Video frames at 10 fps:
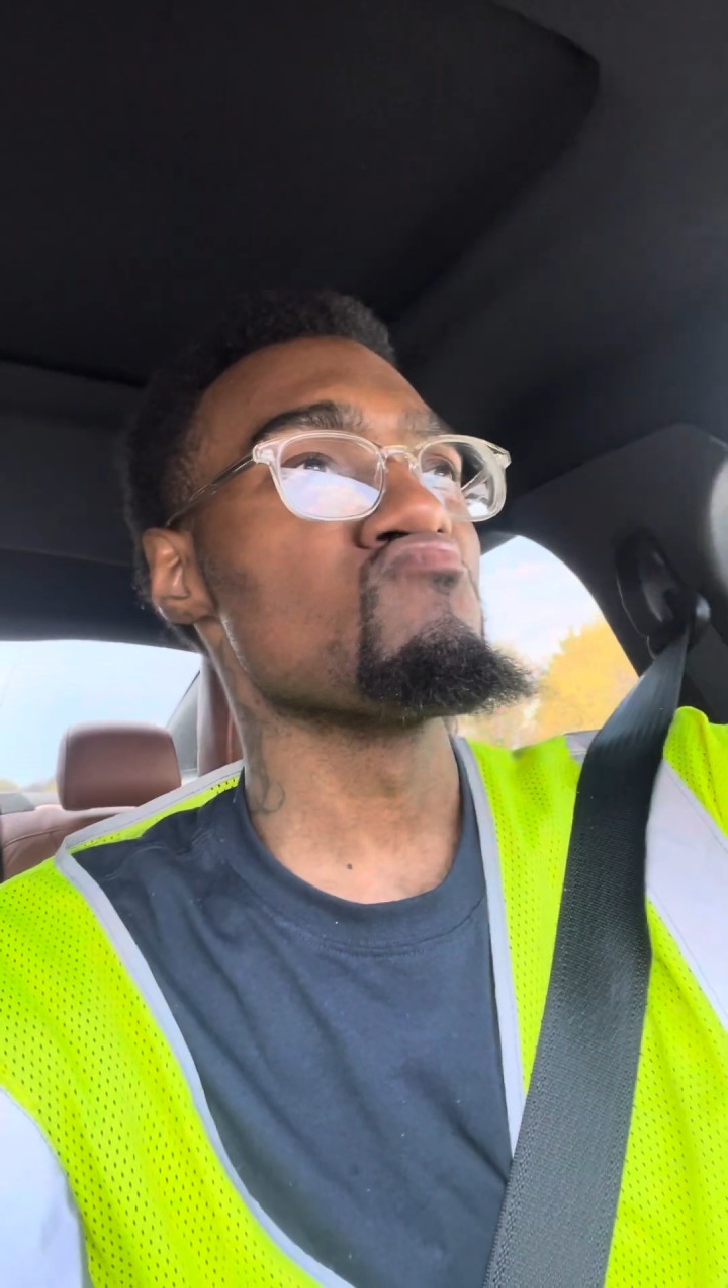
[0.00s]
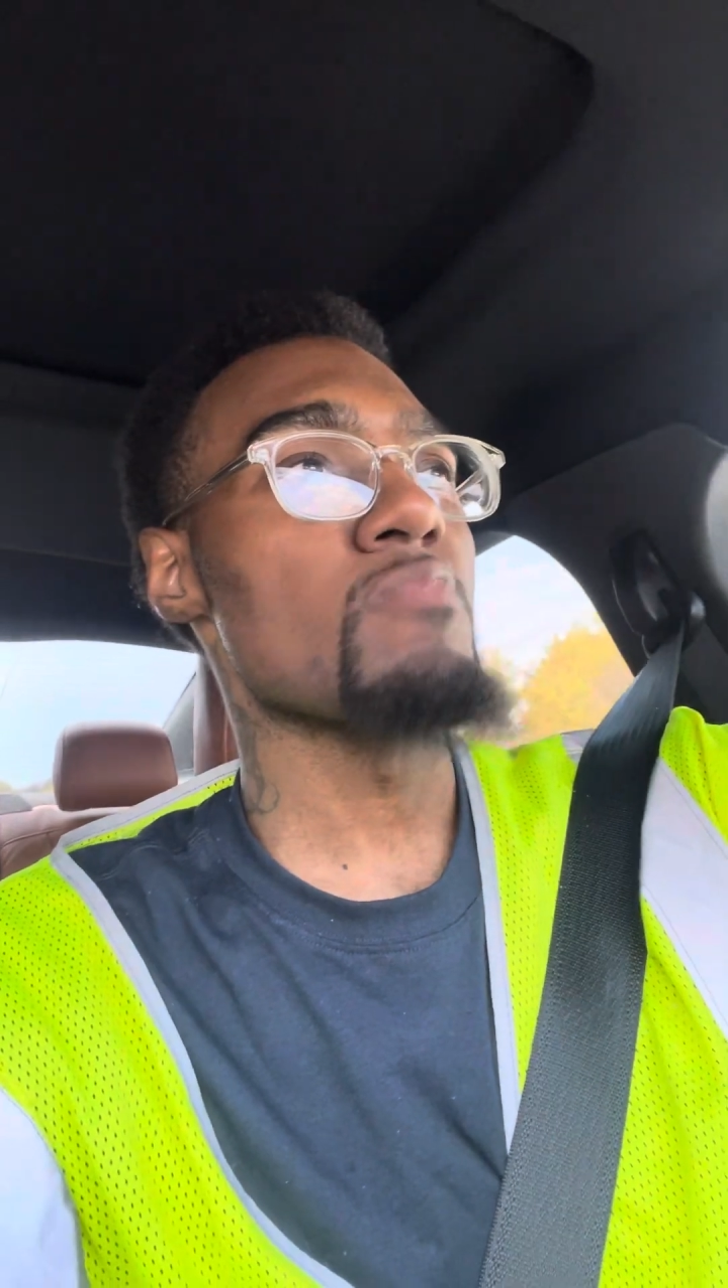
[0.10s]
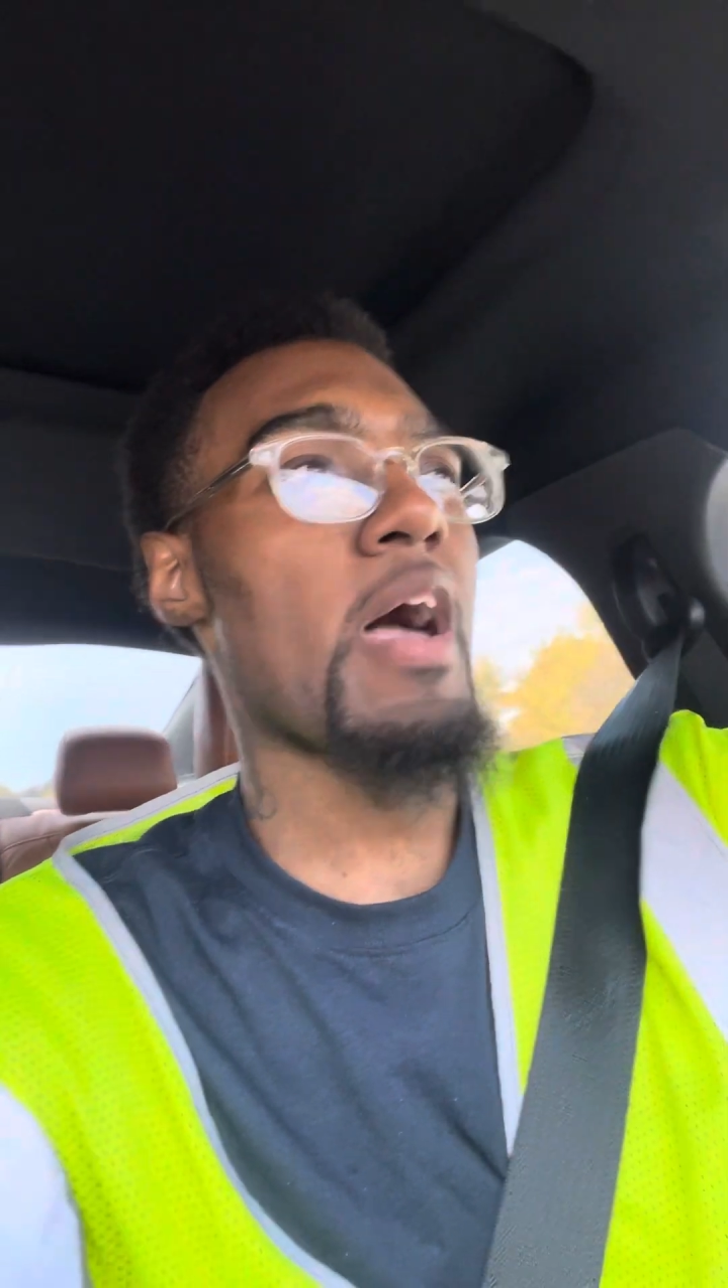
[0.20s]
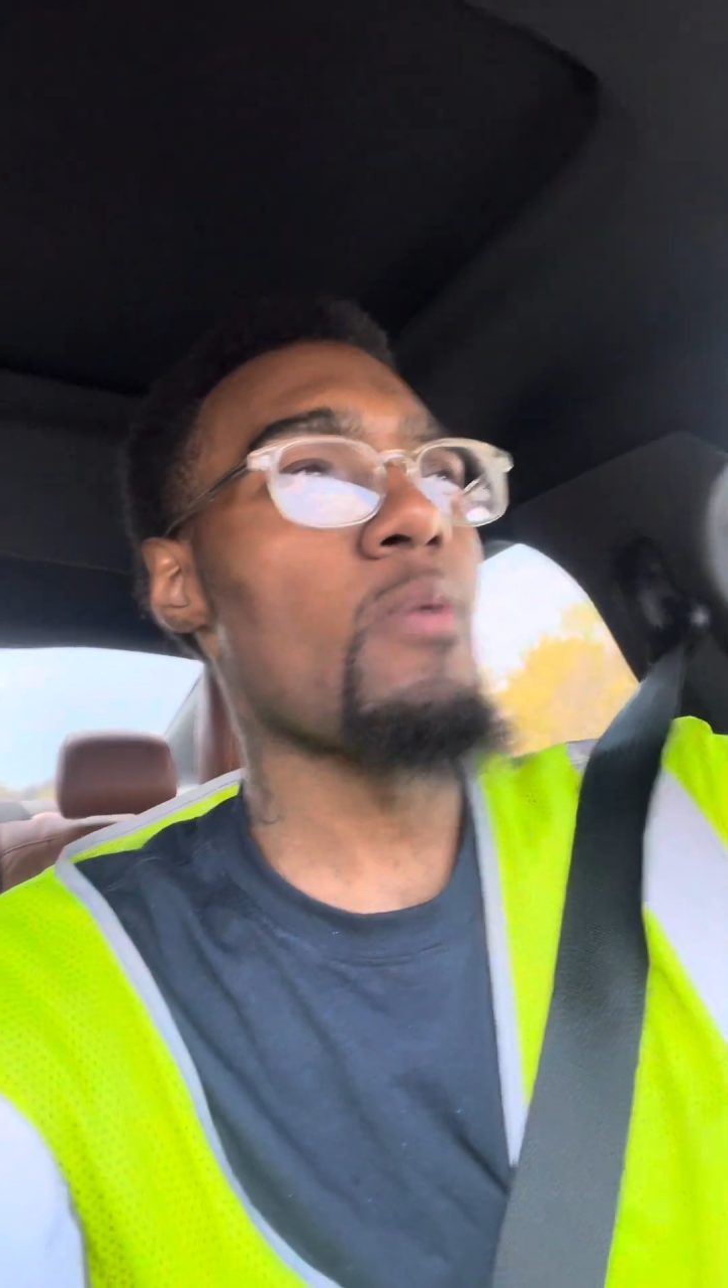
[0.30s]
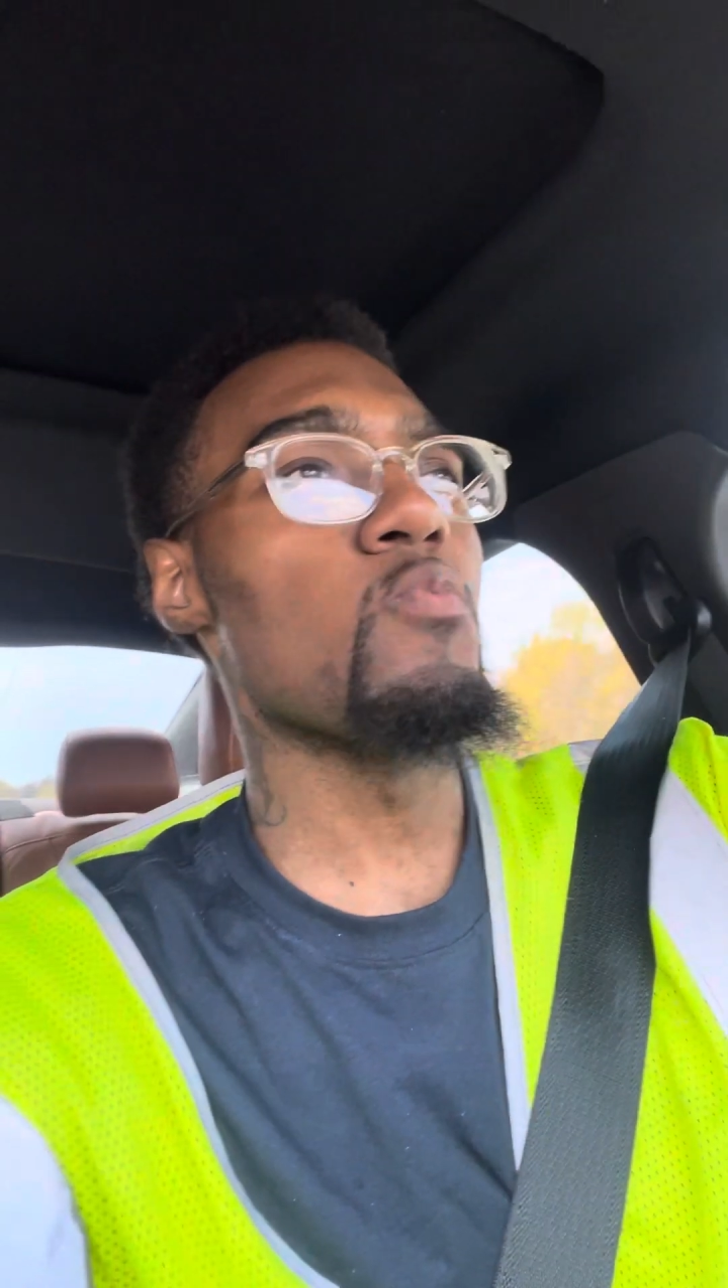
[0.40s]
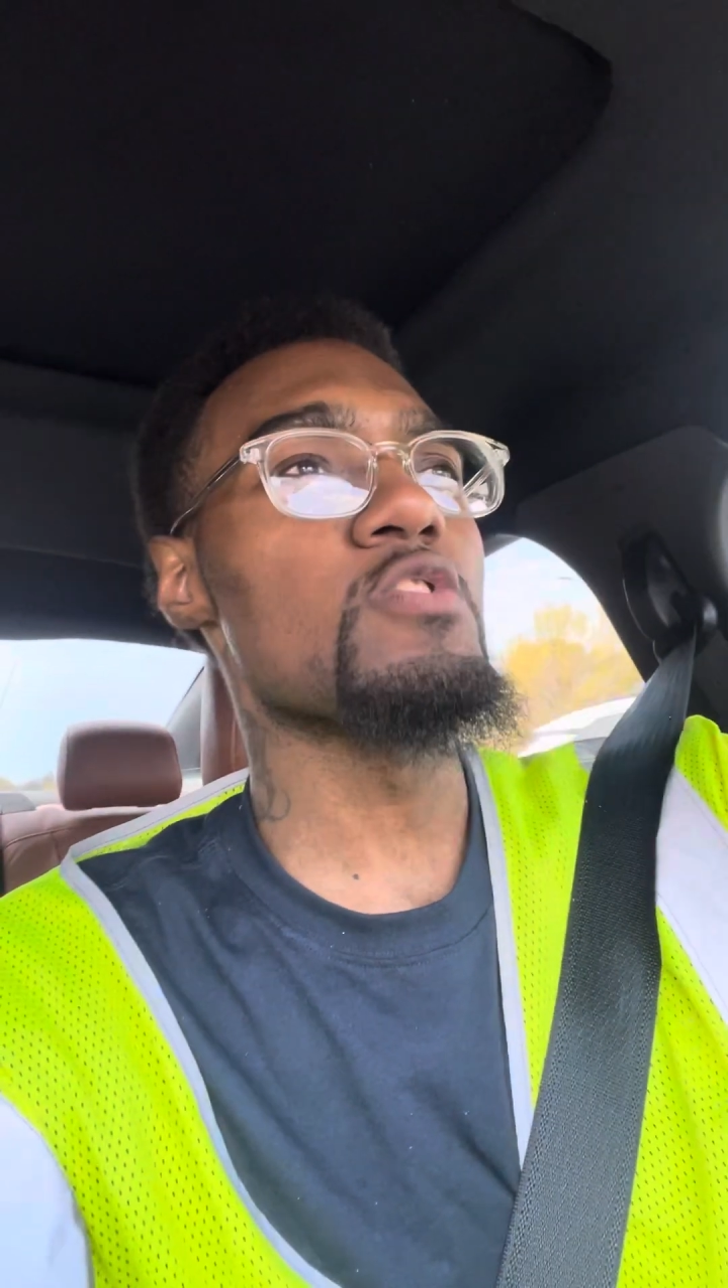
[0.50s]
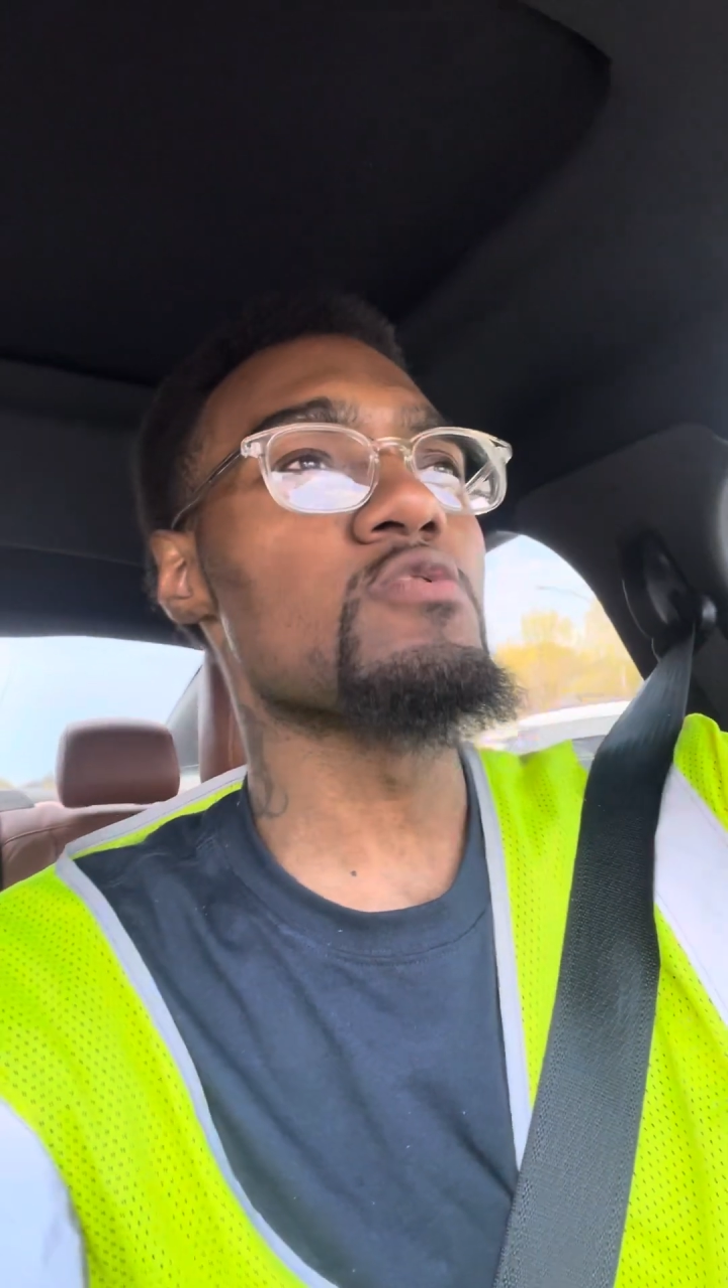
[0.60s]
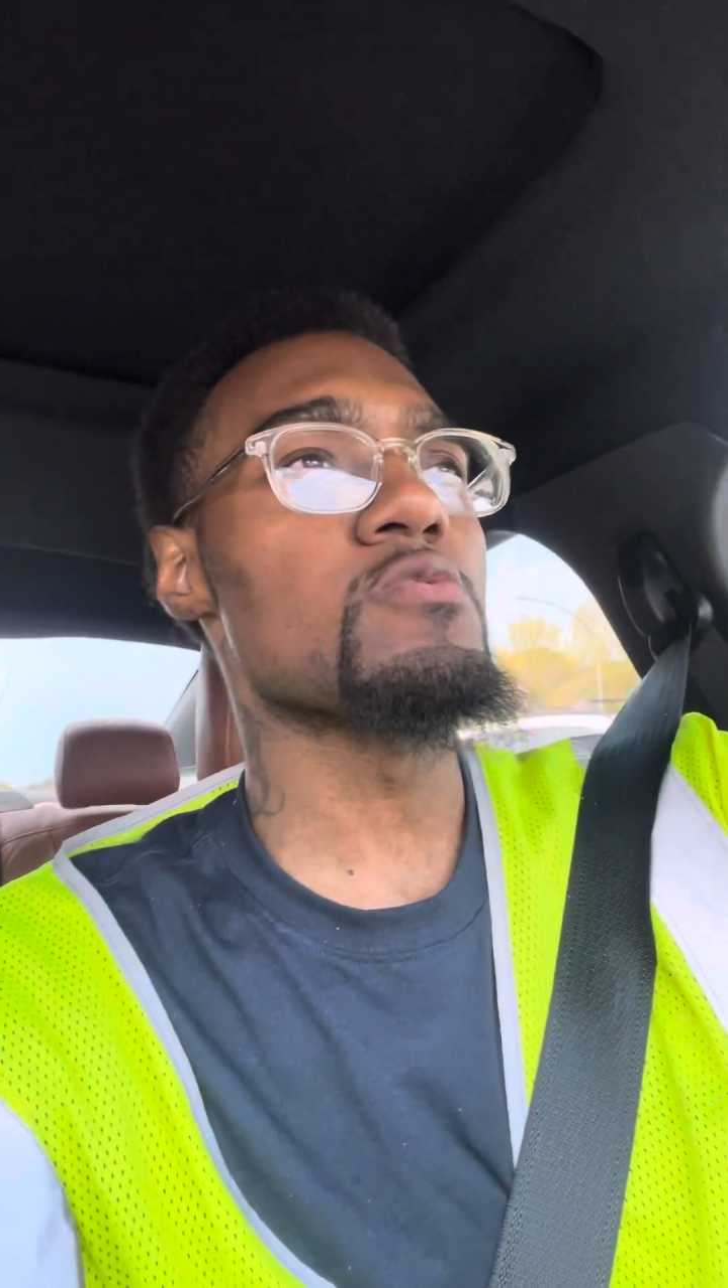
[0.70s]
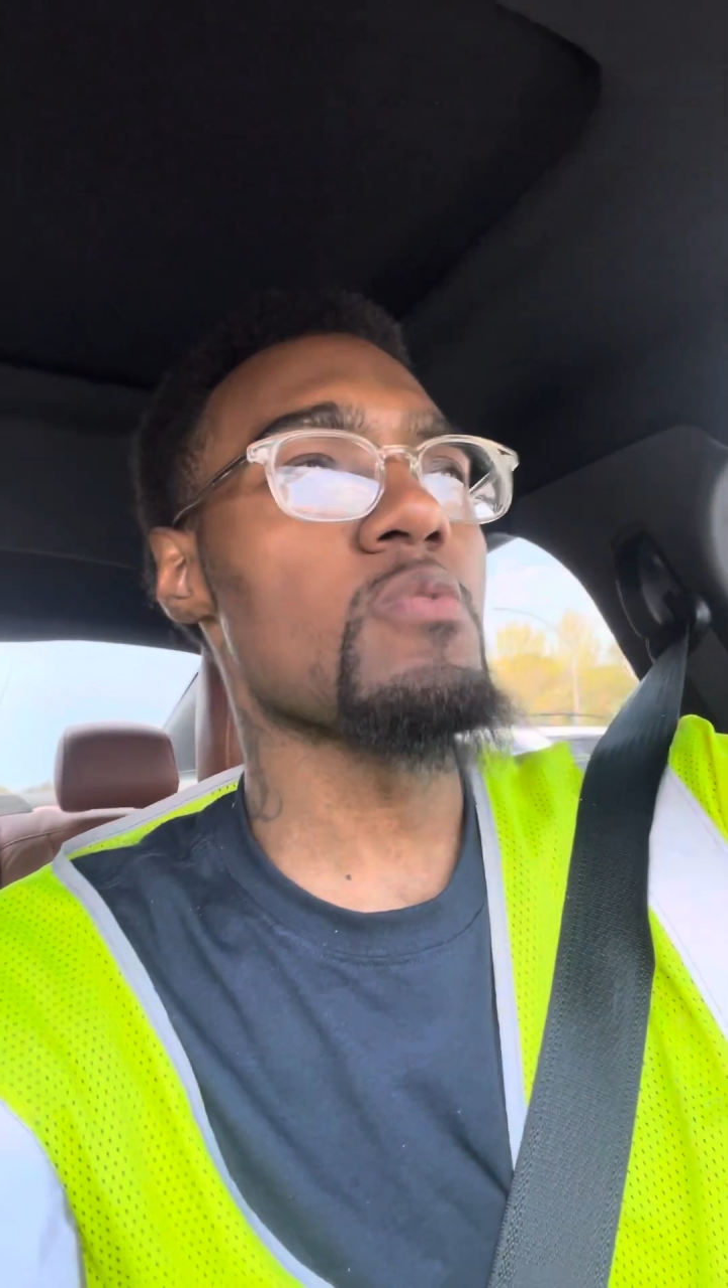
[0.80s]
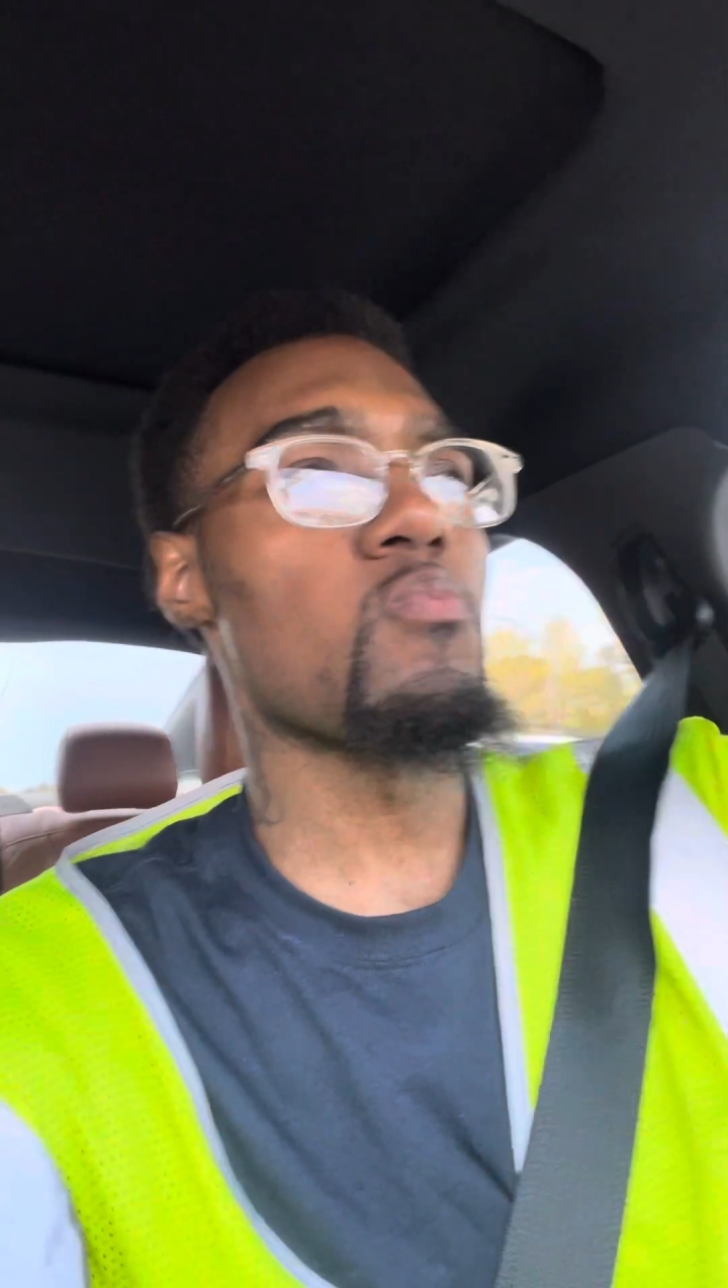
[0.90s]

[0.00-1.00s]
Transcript: I was